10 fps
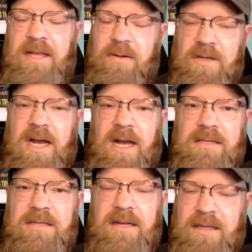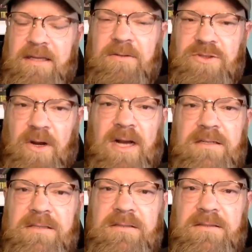legal guns than illegal
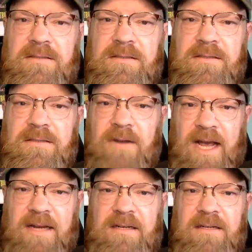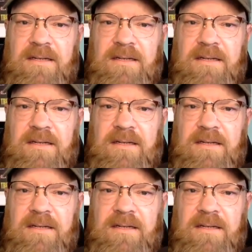drugs, right?